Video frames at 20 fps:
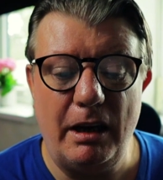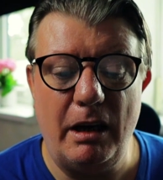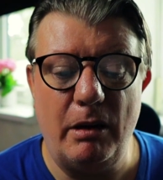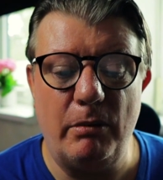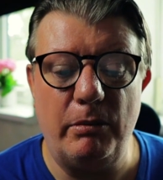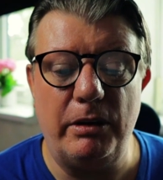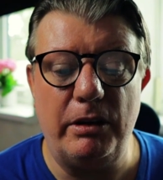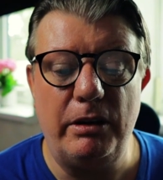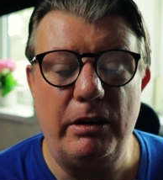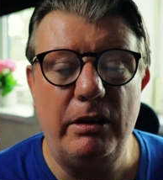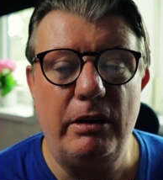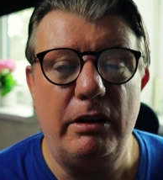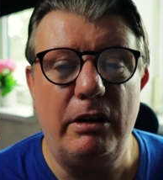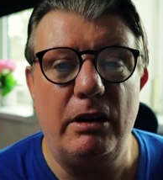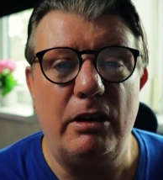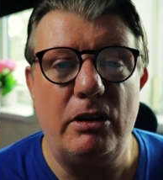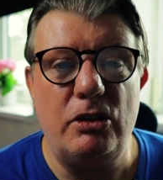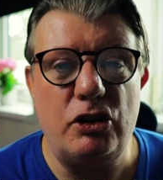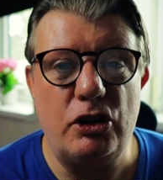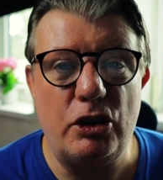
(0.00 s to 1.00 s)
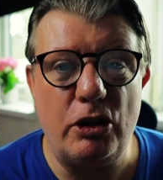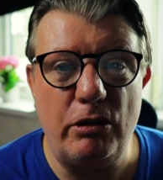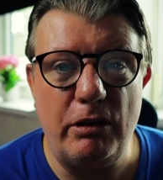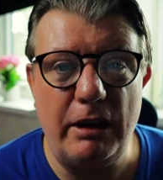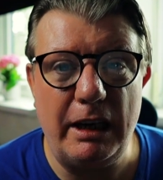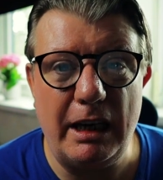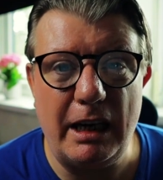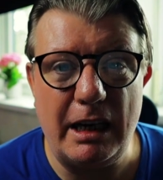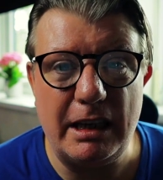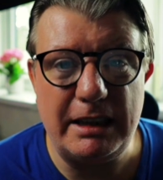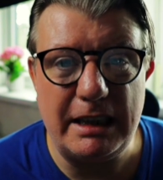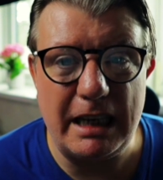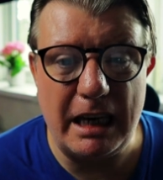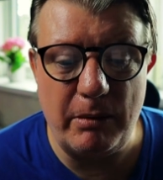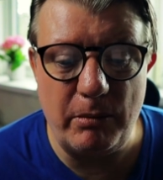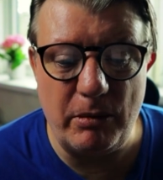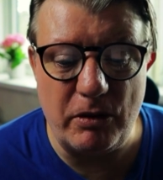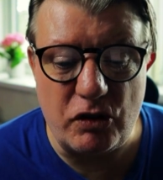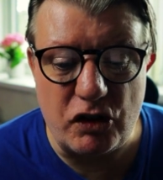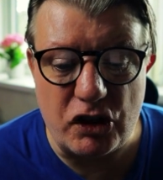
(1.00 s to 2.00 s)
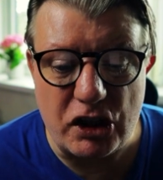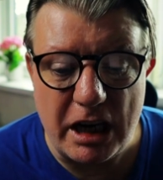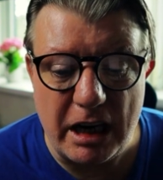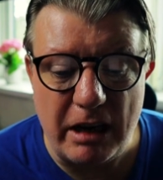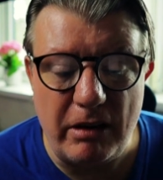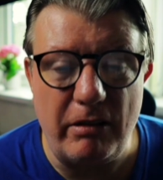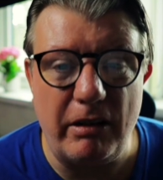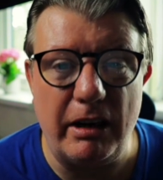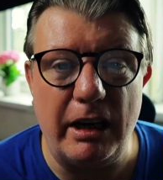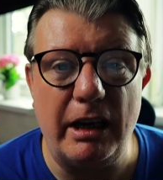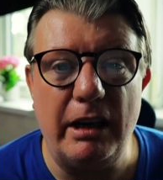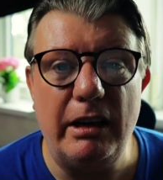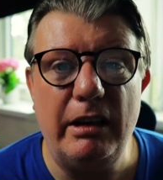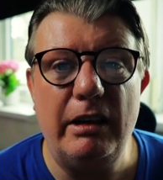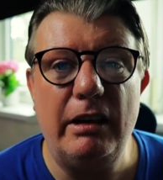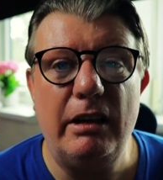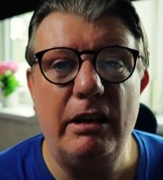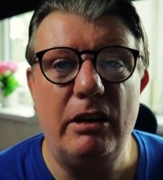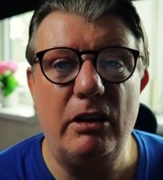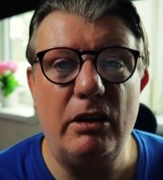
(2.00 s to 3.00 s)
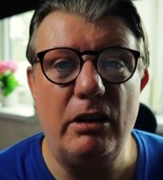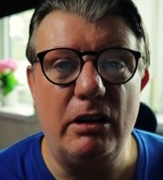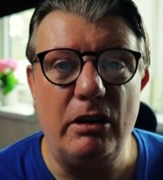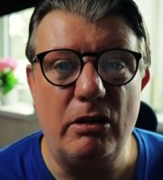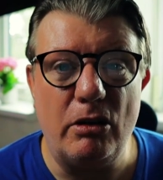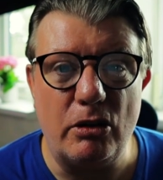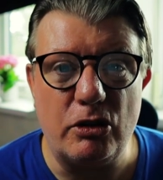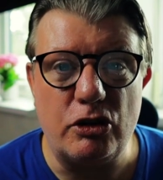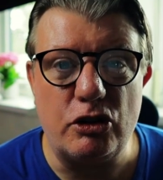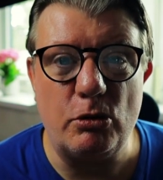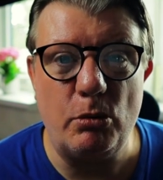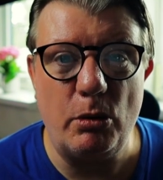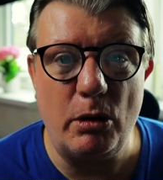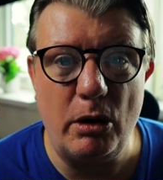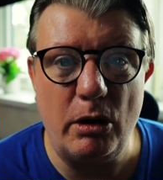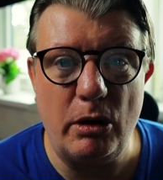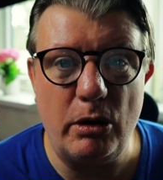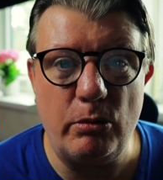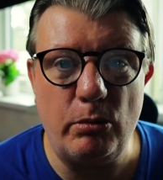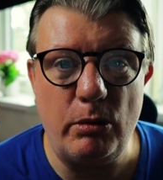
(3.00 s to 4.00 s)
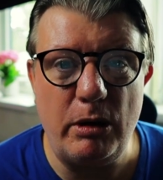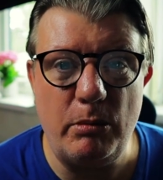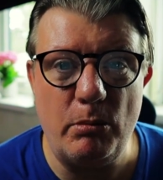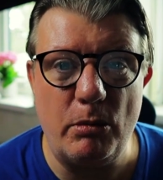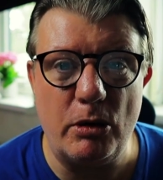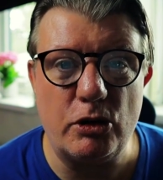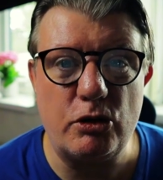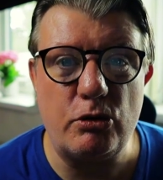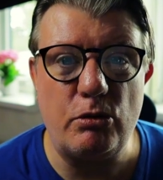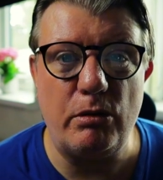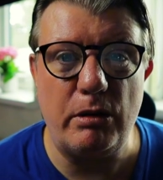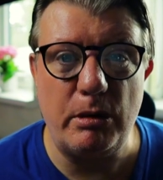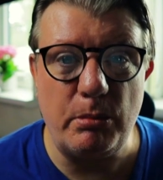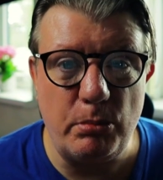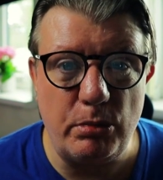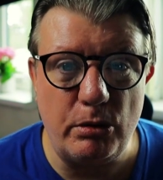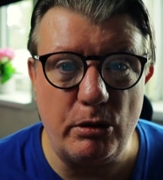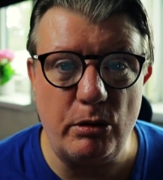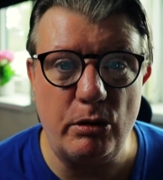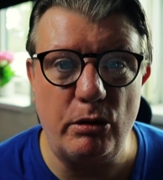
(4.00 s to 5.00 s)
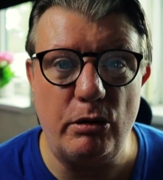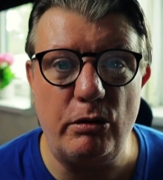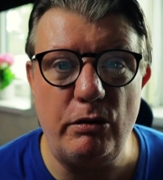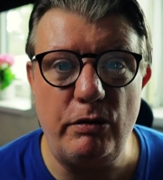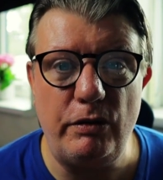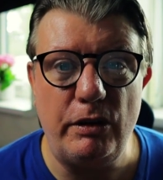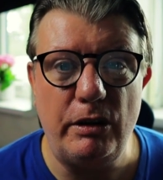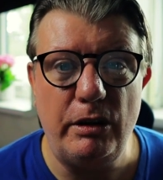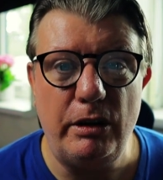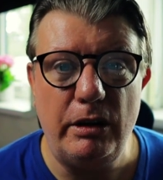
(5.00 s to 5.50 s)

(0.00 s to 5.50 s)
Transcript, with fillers: And during our time of sharing God's word, we must reprove,